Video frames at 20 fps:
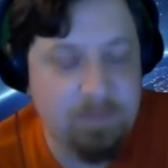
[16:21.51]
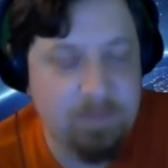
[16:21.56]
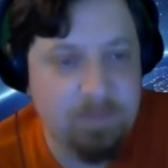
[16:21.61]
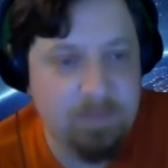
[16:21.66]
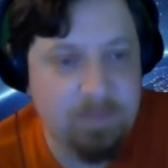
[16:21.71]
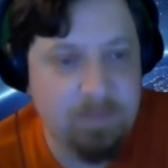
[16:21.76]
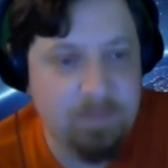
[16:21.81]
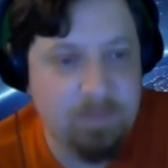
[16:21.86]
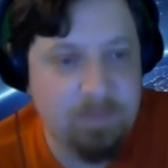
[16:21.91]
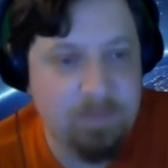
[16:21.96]

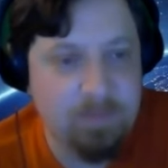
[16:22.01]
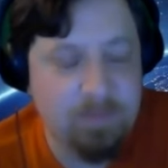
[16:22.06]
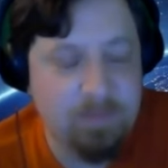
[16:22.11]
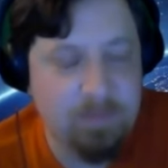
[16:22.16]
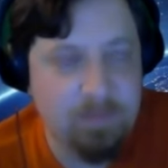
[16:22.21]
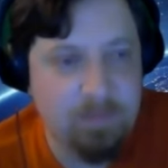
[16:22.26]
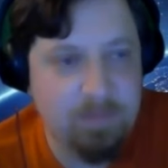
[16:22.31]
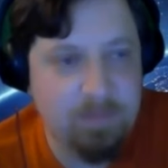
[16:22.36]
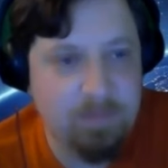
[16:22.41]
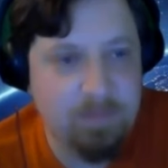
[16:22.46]

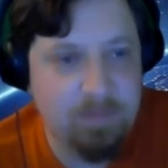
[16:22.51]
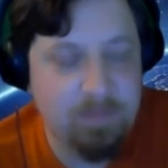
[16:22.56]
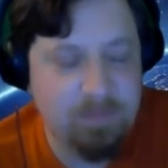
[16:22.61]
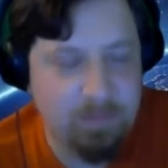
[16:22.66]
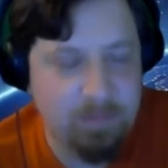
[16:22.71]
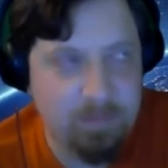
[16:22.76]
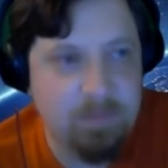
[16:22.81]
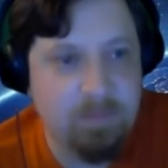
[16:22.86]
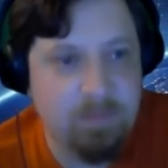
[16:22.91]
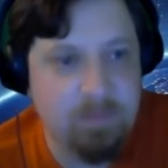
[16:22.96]

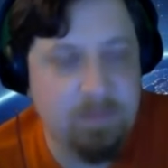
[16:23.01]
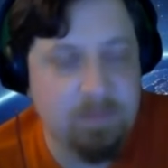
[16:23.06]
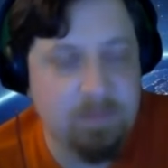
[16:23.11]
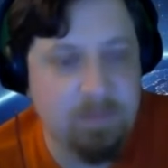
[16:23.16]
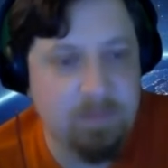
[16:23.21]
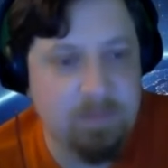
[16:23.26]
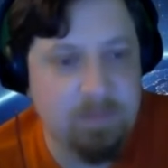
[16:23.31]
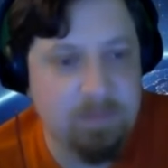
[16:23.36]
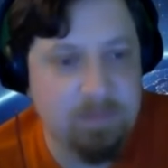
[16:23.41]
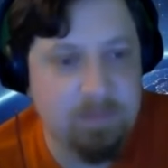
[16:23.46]

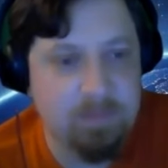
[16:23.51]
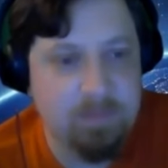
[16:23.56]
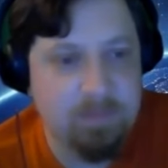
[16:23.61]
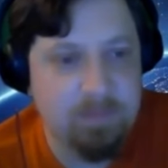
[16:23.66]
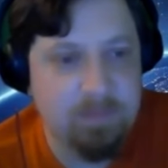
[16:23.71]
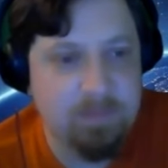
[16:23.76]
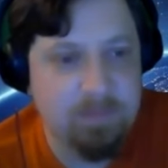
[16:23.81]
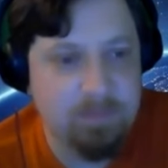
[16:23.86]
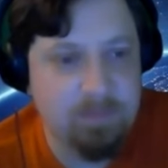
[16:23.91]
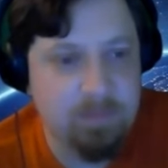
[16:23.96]

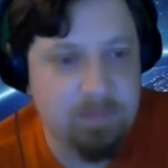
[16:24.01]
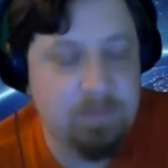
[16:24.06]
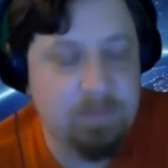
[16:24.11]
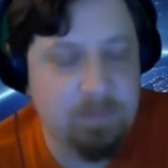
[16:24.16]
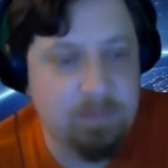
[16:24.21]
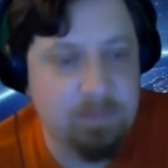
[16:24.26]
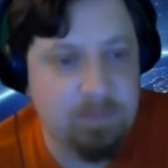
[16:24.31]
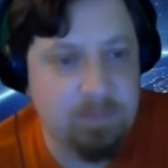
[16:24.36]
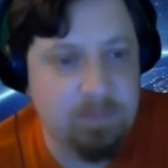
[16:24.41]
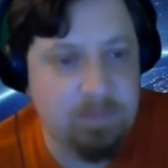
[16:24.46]

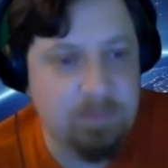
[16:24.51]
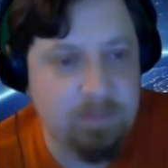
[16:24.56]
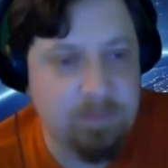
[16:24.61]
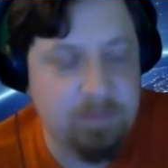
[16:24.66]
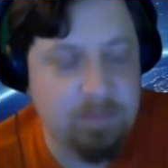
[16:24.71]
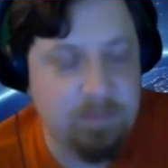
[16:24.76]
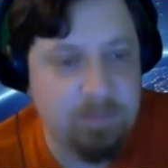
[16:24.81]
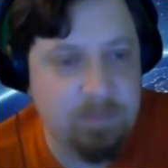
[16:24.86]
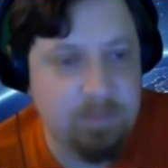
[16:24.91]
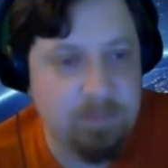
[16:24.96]

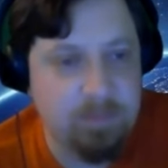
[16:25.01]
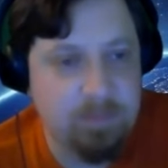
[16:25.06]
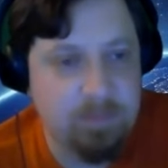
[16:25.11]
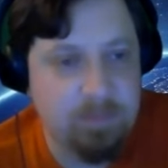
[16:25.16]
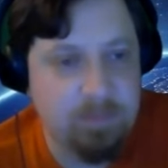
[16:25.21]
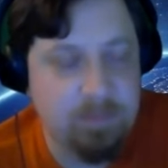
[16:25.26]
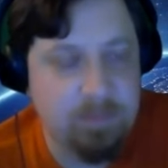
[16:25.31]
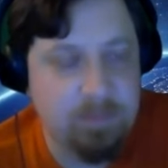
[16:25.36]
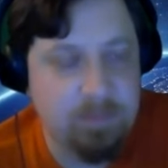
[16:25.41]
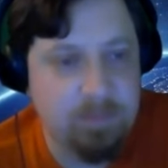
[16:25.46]

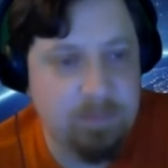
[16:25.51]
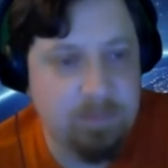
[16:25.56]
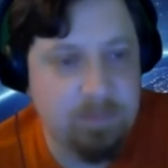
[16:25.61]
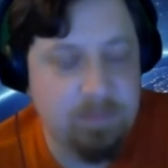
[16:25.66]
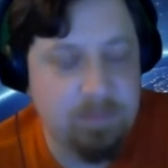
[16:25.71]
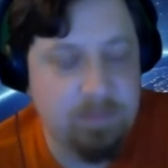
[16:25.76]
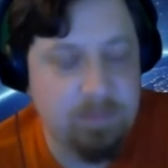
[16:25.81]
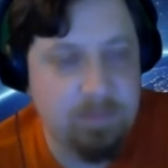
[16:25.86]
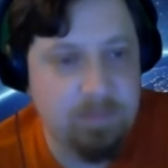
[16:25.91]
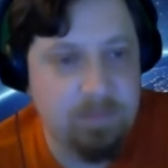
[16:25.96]

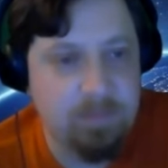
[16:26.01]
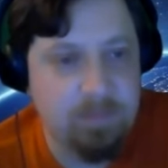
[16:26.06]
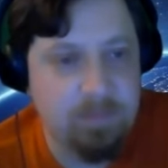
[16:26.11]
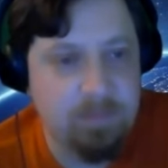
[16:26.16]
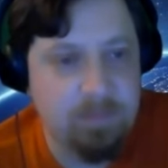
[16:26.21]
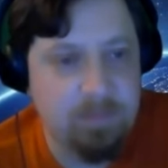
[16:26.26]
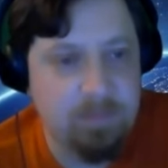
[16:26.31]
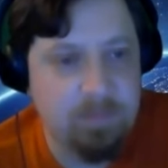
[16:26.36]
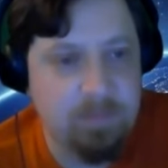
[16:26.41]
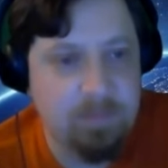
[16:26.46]

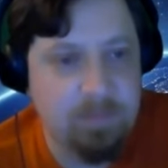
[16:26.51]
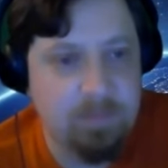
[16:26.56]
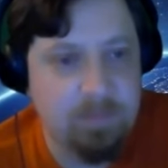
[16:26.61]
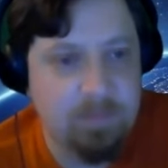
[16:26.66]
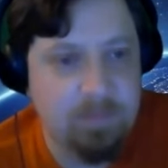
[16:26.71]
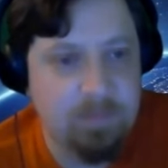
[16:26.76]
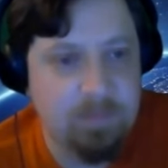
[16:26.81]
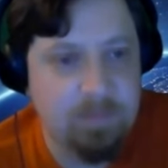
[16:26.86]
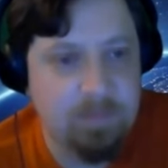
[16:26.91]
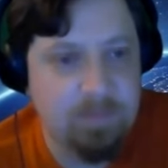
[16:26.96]

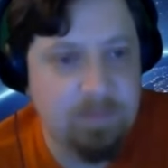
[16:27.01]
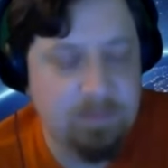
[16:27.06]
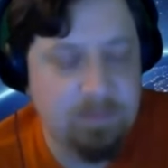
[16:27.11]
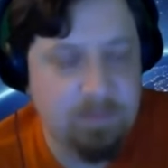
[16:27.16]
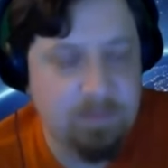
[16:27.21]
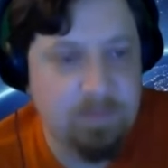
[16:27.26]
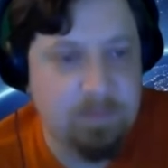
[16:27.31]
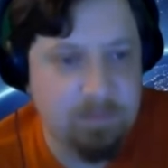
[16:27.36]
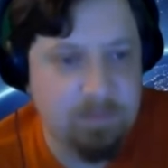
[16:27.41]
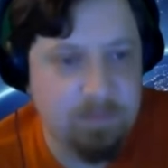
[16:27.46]

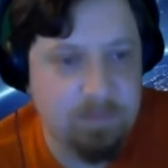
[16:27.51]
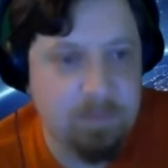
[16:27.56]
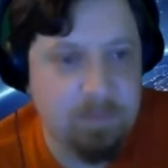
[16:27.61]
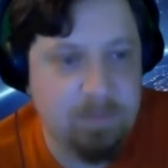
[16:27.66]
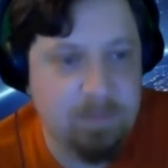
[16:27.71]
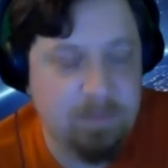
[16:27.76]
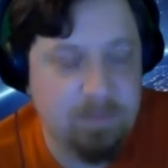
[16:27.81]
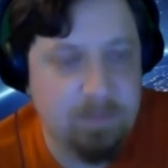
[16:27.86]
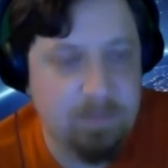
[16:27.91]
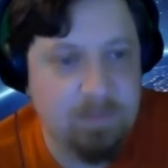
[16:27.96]

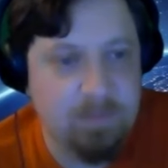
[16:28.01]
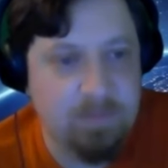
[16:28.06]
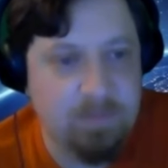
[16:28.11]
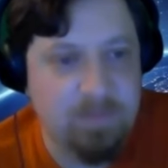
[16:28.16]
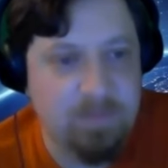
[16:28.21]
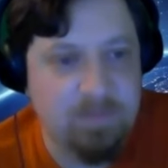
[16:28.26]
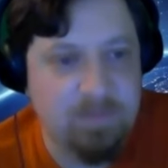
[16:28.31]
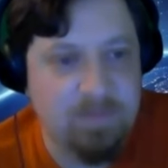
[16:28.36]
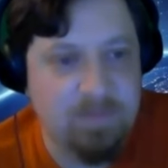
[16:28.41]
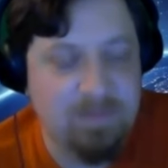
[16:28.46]

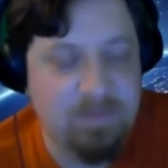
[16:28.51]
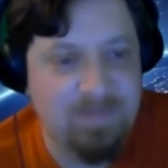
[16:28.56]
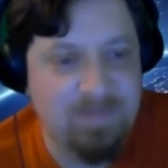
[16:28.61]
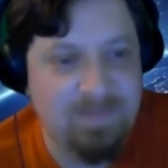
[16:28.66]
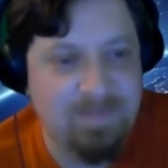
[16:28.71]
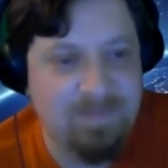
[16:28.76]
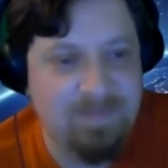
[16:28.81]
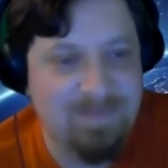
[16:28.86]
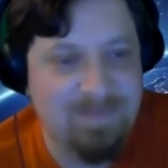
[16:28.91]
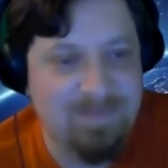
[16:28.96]

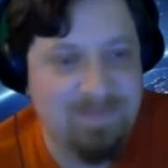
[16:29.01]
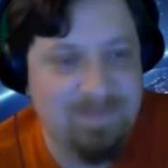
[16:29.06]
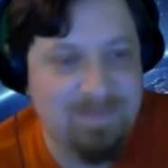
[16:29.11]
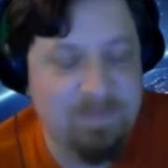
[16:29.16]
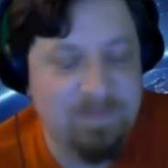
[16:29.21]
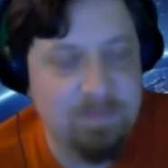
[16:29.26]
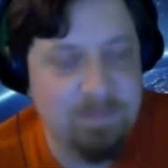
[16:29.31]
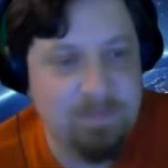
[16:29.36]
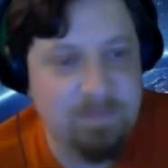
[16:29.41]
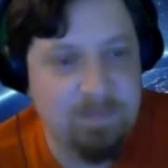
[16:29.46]
This person isn't speaking.